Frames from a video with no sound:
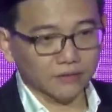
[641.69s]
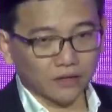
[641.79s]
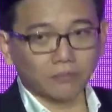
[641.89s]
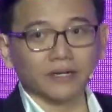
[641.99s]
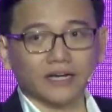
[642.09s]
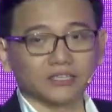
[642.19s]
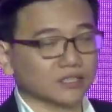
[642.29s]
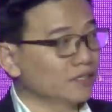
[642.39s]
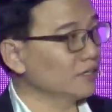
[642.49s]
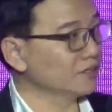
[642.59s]
common
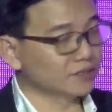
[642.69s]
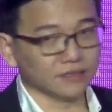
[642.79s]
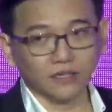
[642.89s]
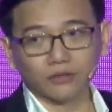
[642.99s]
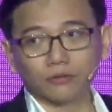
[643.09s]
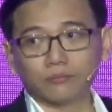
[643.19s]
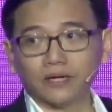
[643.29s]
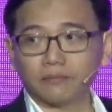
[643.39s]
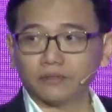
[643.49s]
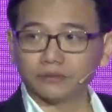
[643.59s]
ledger is you'll be
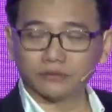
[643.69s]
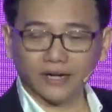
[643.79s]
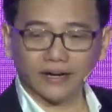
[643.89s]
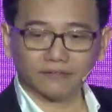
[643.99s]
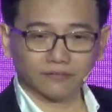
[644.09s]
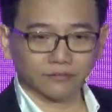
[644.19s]
able to have